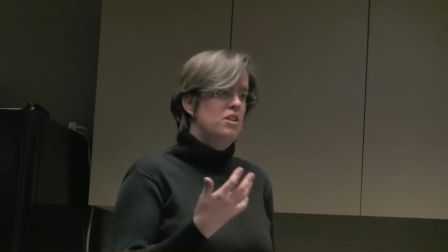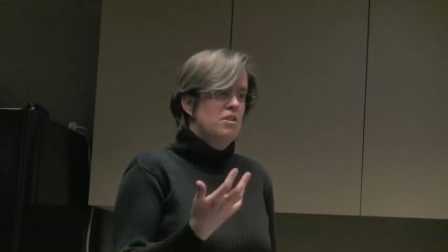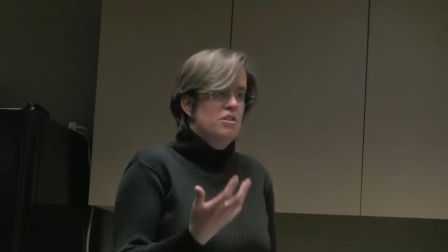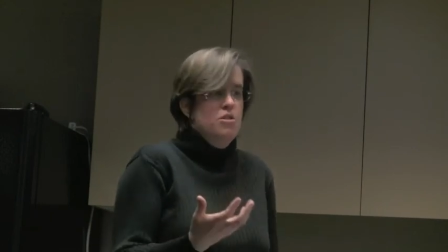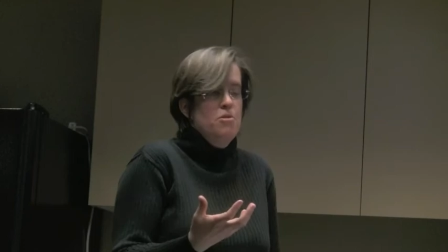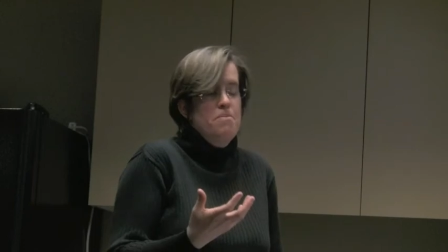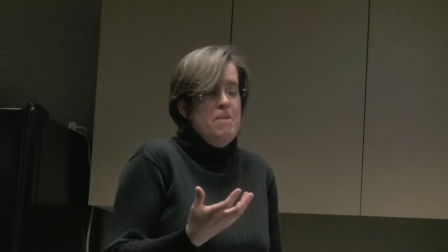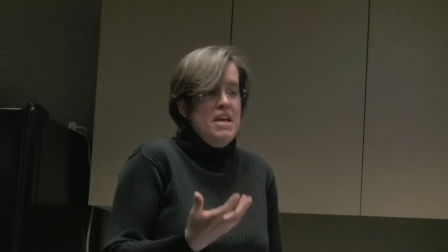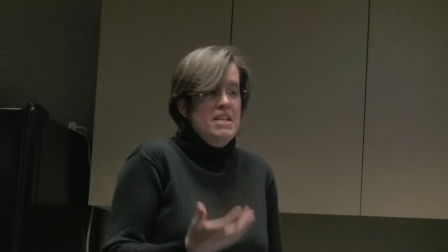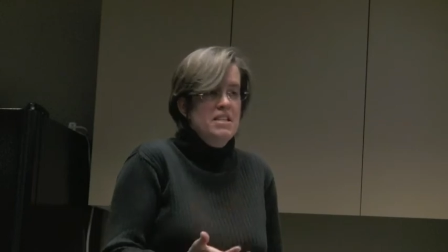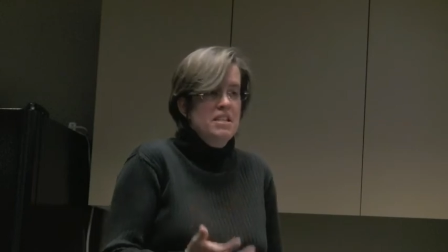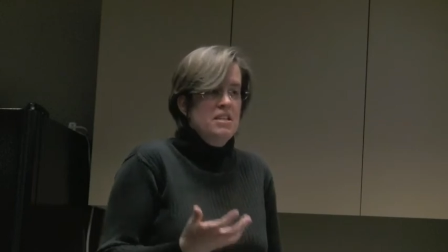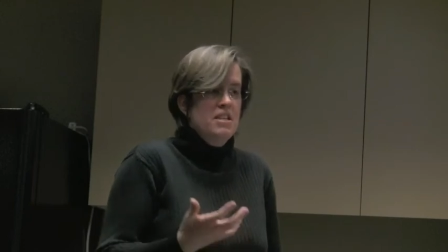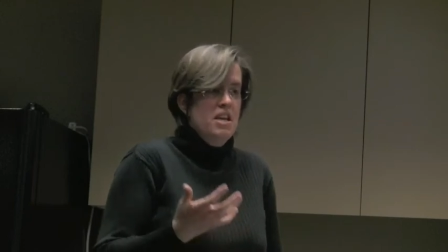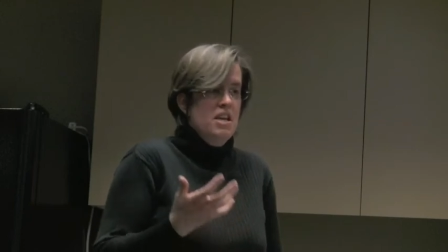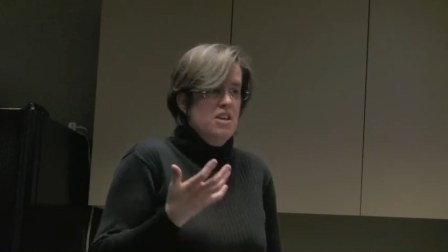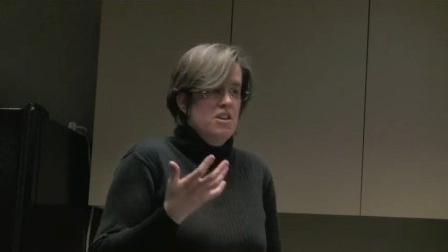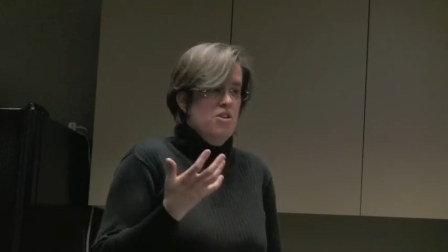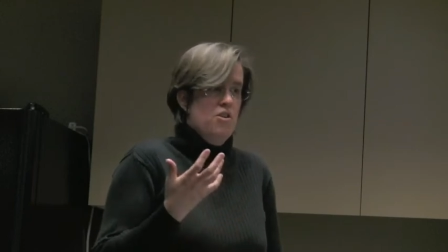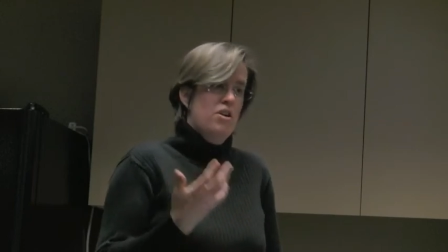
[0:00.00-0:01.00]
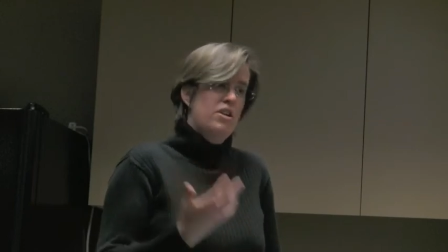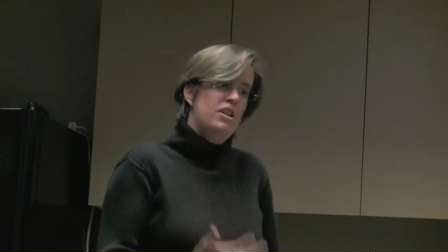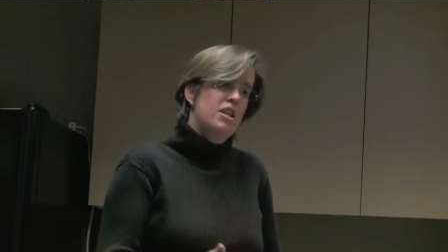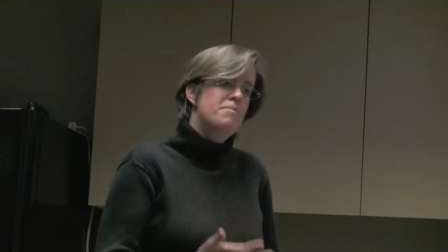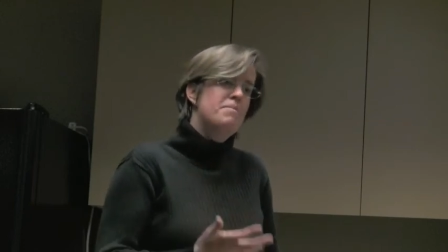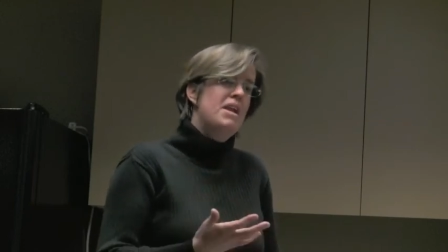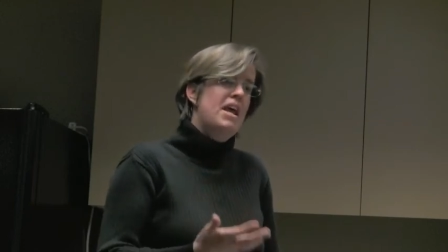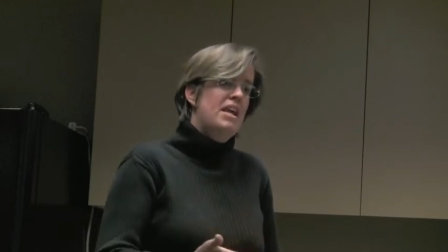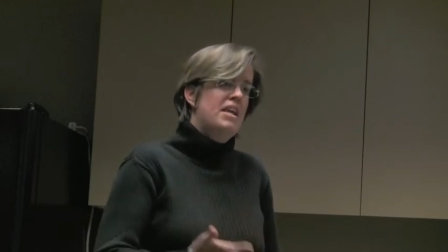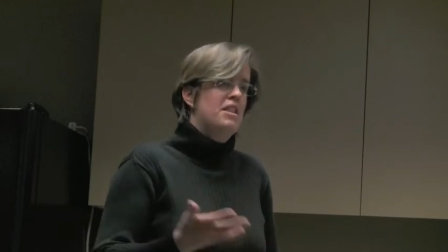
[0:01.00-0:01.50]
So basically, you're
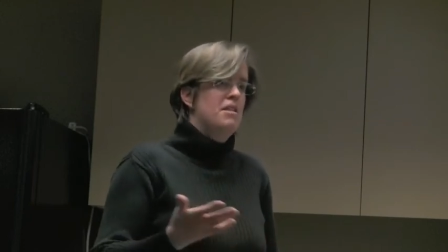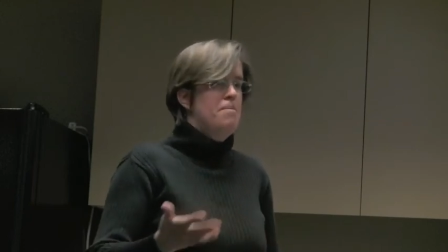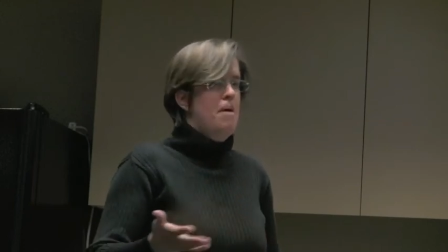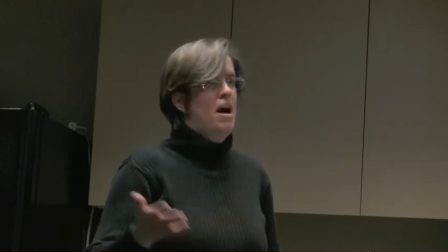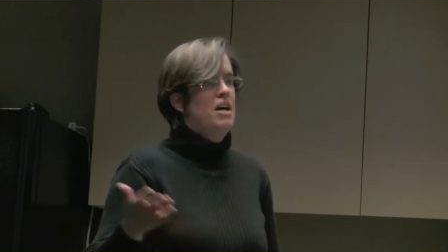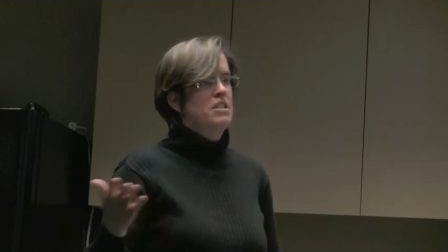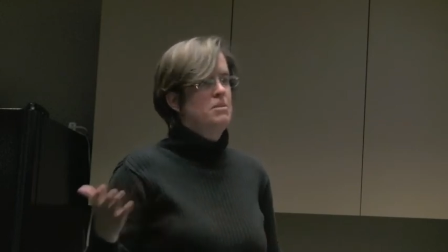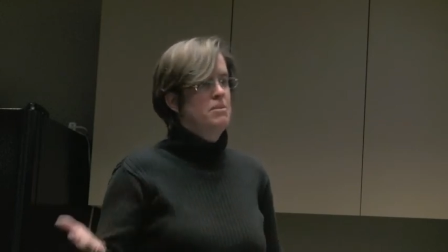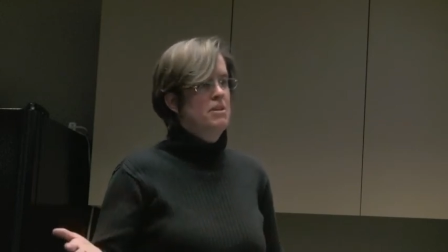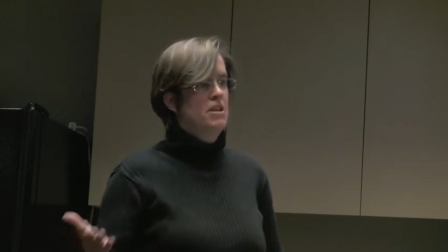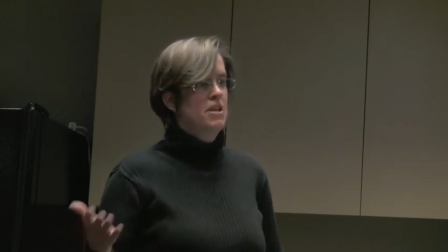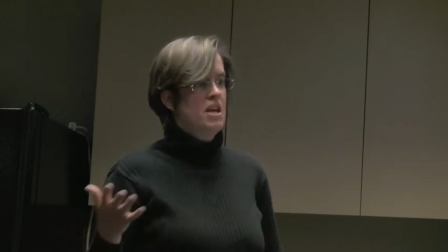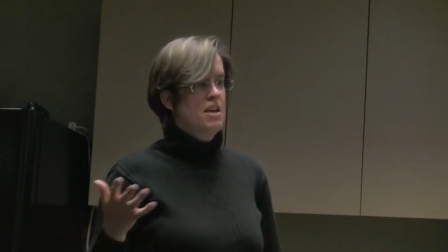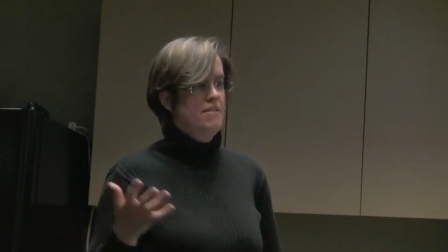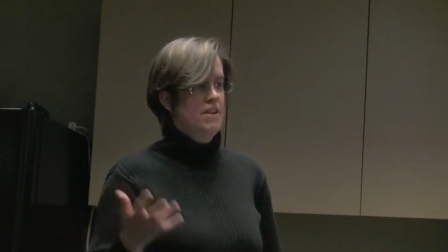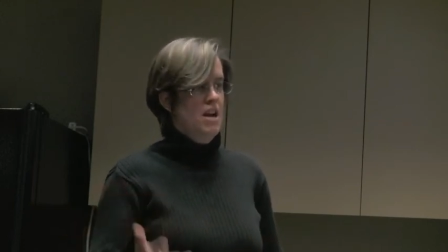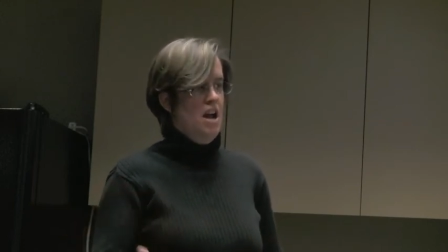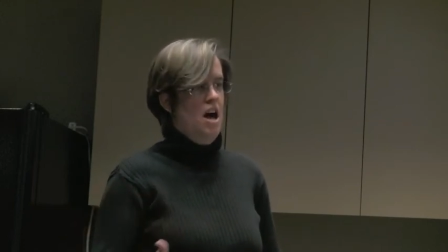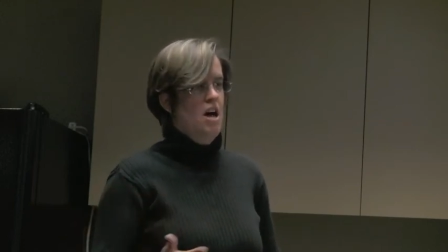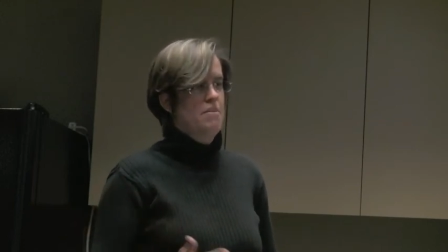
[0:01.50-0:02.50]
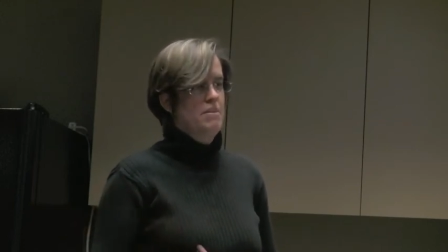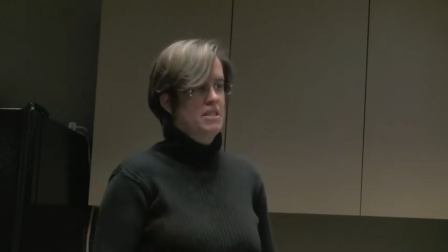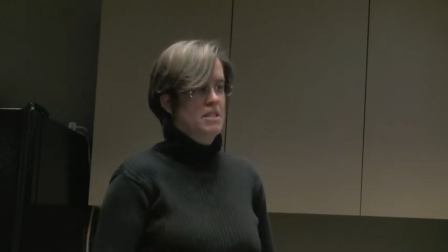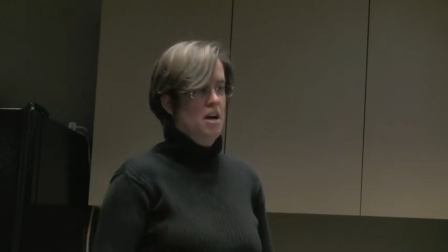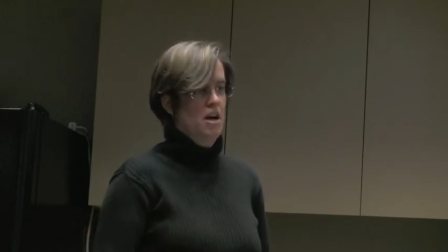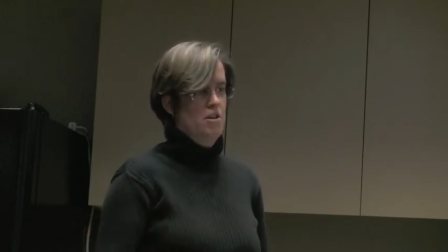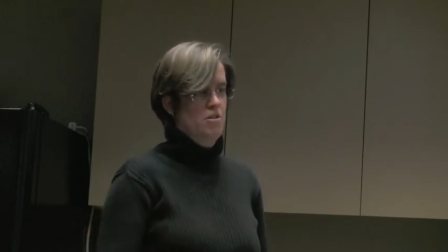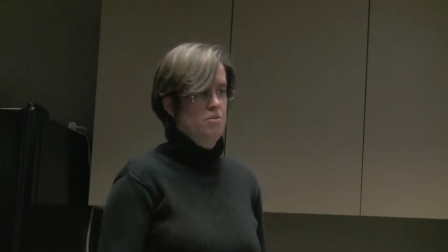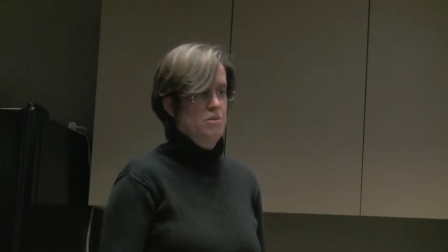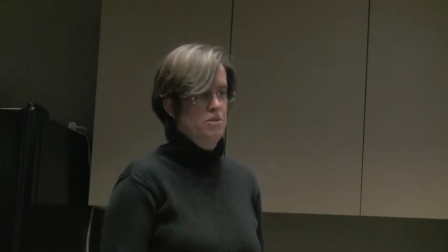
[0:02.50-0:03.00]
eliminating the possibility of anonymous
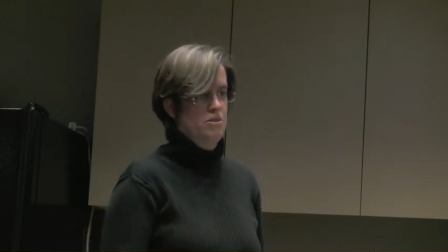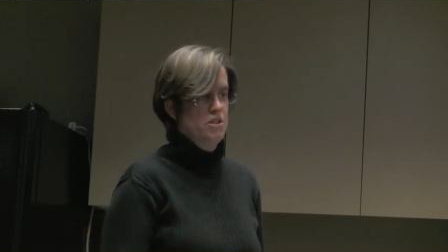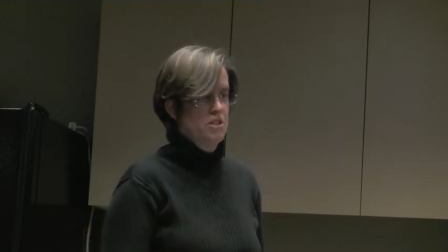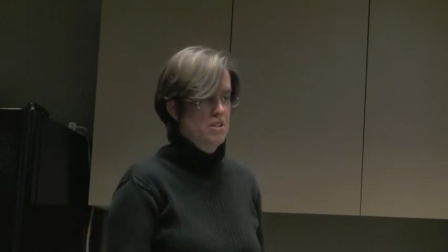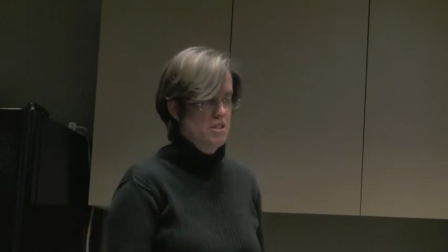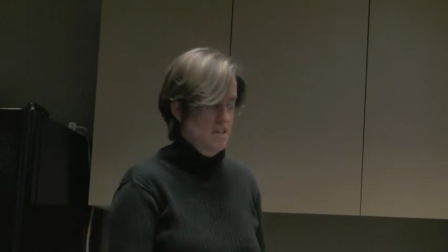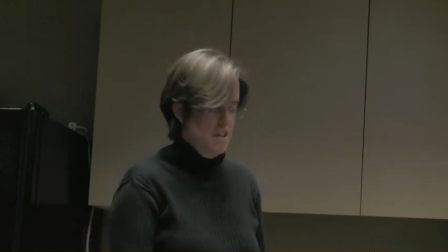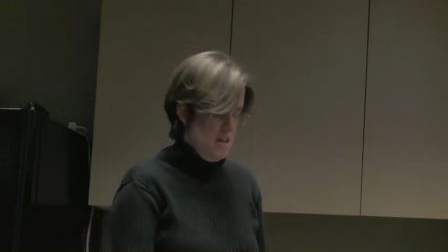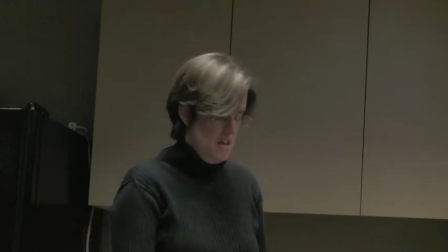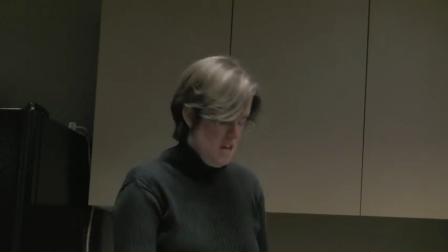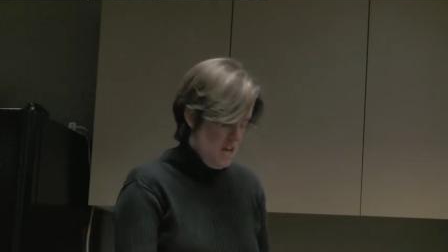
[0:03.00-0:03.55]
contributions.